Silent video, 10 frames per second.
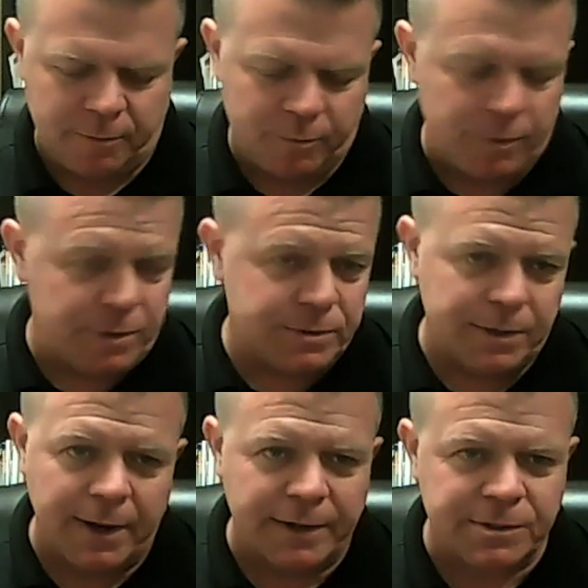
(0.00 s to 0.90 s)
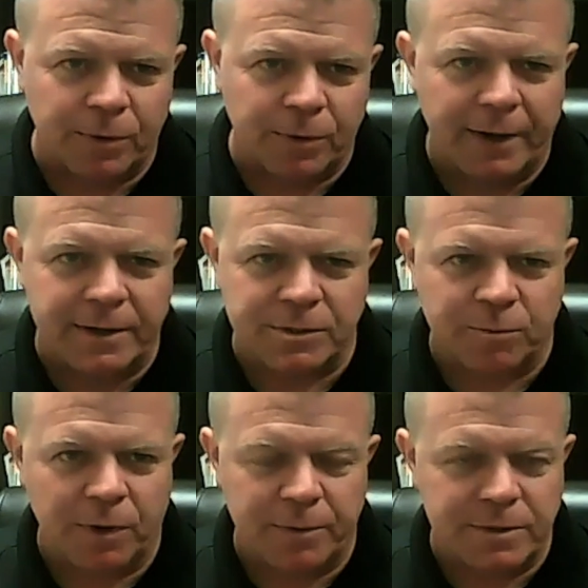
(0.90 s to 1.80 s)
We use it in the X-Core line as
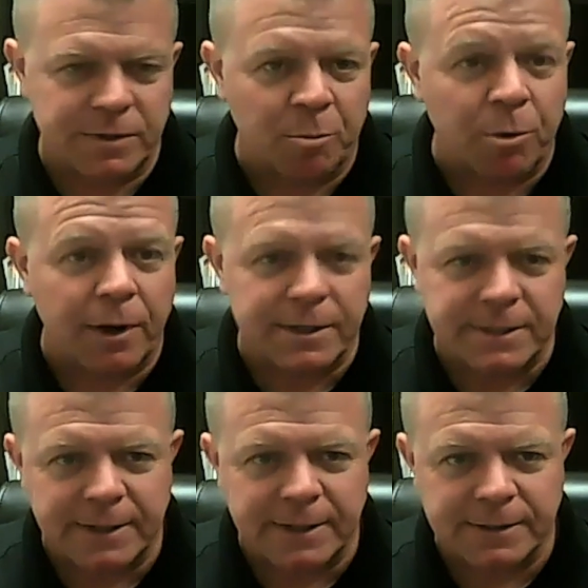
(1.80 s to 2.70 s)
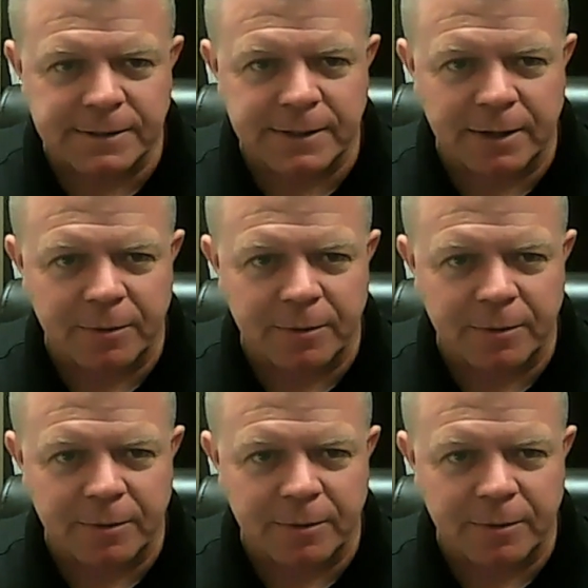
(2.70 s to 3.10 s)
well. We use it in the Project X stick,